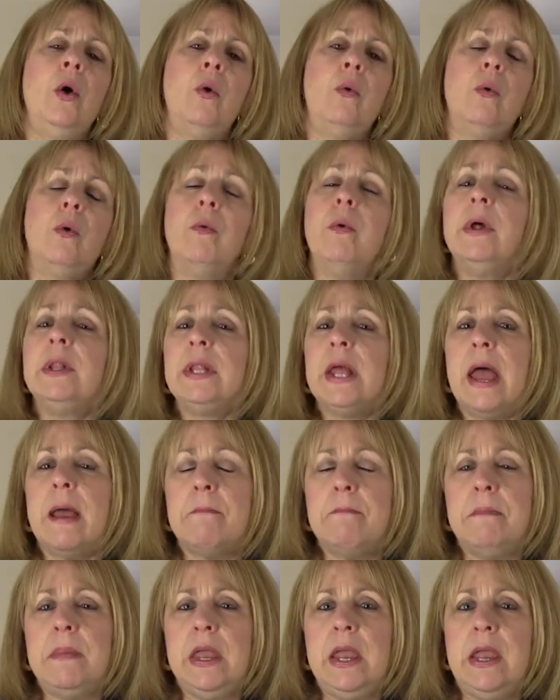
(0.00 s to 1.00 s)
Well, what
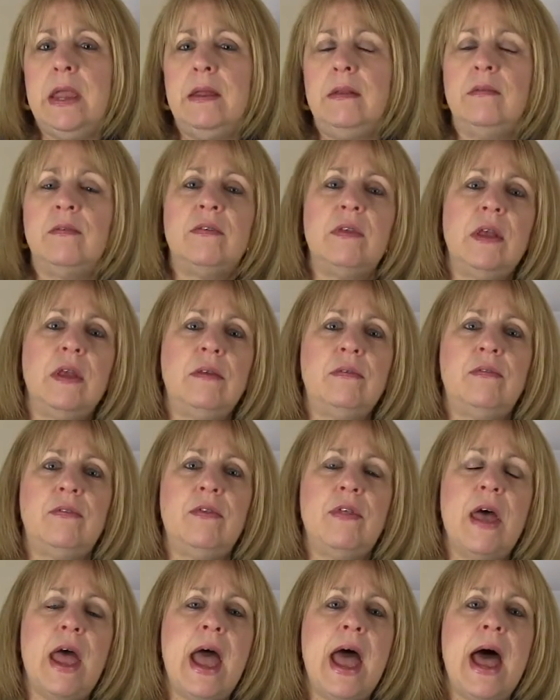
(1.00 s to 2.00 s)
that means is
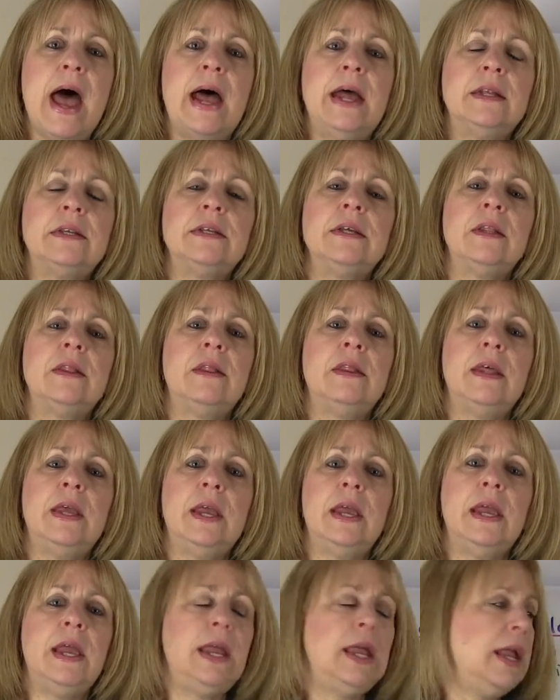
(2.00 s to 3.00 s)
that
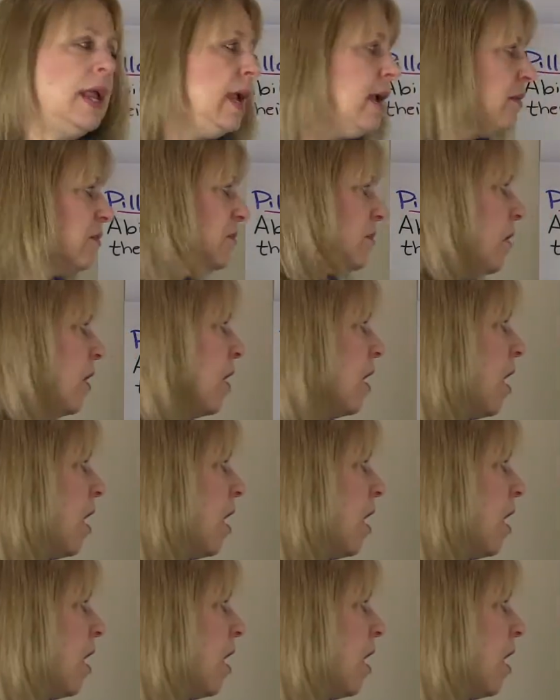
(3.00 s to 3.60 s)
it